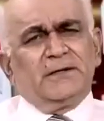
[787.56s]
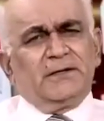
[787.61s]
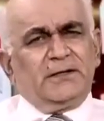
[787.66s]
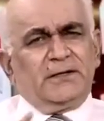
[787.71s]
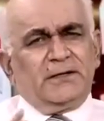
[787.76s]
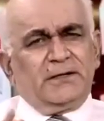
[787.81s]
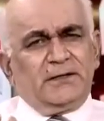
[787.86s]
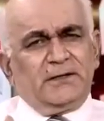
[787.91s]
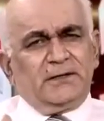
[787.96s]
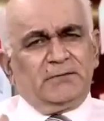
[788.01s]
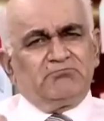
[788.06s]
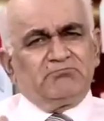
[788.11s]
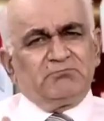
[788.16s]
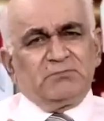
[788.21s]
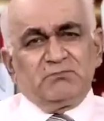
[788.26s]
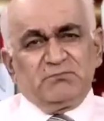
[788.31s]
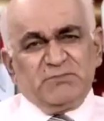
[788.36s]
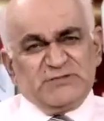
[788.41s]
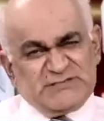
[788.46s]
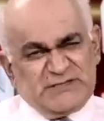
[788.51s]
uh,
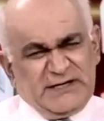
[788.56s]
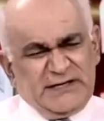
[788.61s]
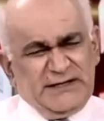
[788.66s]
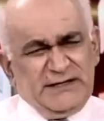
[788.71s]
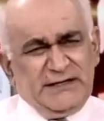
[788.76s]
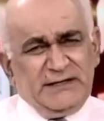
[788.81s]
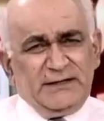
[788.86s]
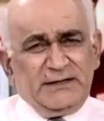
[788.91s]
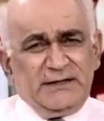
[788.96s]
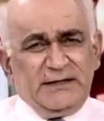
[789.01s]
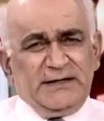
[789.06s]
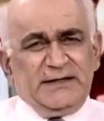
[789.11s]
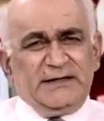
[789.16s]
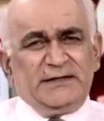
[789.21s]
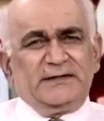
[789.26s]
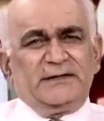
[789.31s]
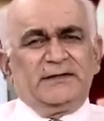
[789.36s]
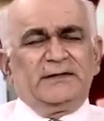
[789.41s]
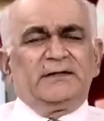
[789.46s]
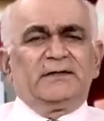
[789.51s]
Missile
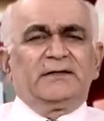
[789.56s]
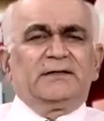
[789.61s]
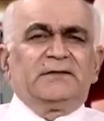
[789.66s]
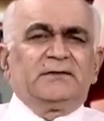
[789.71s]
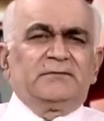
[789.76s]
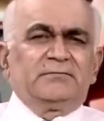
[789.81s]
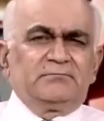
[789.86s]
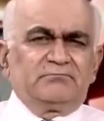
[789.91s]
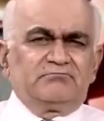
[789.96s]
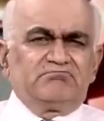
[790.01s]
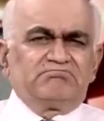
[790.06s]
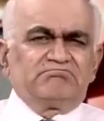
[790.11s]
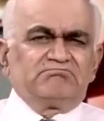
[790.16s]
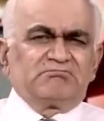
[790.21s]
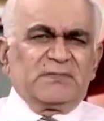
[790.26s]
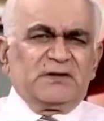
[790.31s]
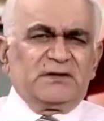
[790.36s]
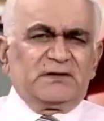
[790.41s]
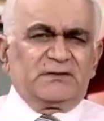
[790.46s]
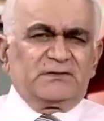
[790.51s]
and uh,
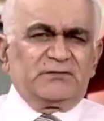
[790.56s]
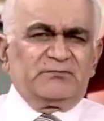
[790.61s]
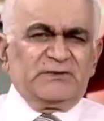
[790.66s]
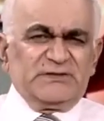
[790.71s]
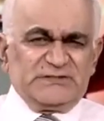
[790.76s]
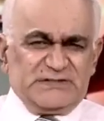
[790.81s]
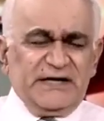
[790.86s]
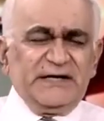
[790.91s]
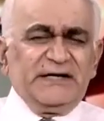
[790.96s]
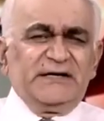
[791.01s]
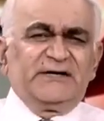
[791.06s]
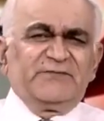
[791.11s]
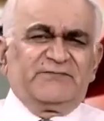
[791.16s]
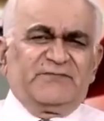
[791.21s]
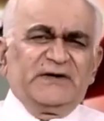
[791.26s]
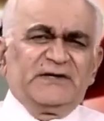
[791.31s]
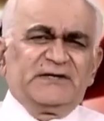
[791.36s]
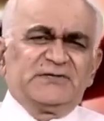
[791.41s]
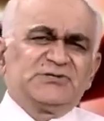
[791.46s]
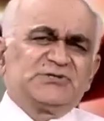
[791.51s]
uh, Missile
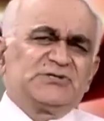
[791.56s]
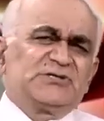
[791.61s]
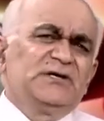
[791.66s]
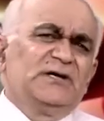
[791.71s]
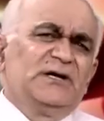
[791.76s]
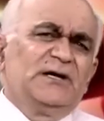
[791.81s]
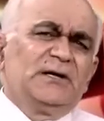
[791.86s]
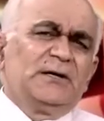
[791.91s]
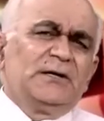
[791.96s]
Defense.